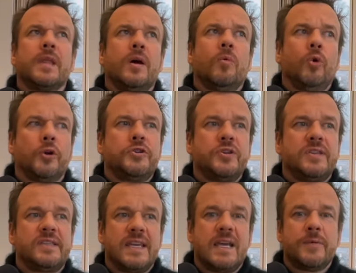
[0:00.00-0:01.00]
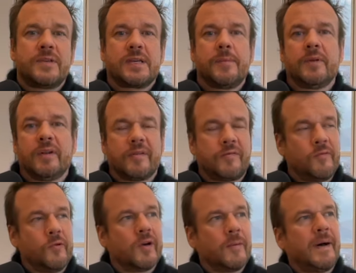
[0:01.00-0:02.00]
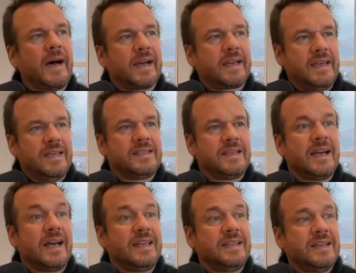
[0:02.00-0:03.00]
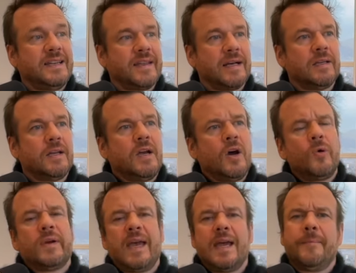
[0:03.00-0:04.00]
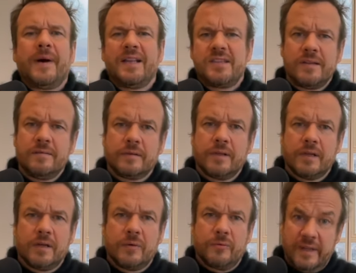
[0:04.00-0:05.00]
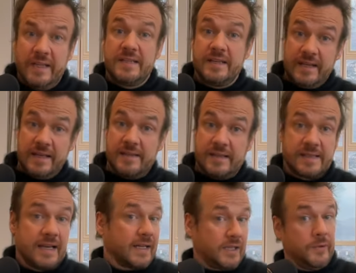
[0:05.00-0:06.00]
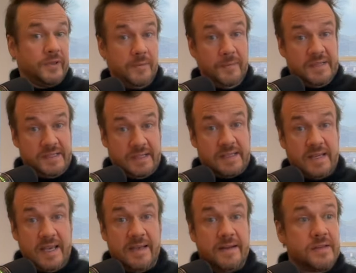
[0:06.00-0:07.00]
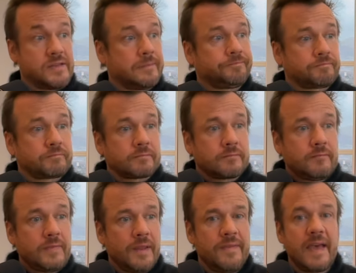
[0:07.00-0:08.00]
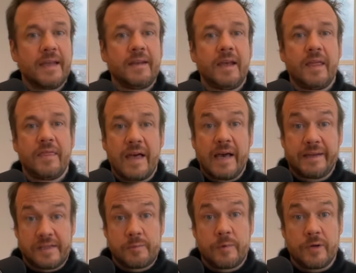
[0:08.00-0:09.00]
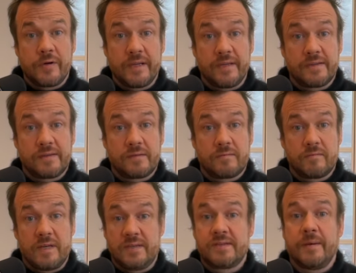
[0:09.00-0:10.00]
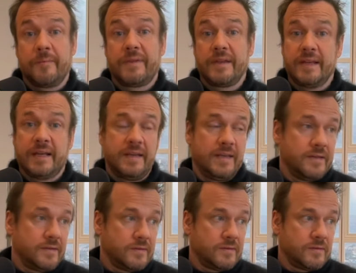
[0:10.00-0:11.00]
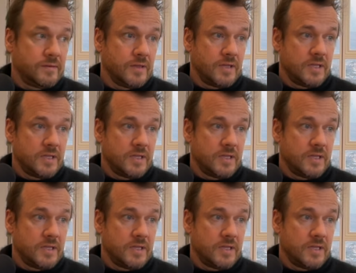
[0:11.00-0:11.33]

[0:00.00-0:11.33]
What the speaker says: what you see with someone like Feuerbach is the idea that, okay, imagine religion is exactly what the mystics say it is. Then that experience is something that is,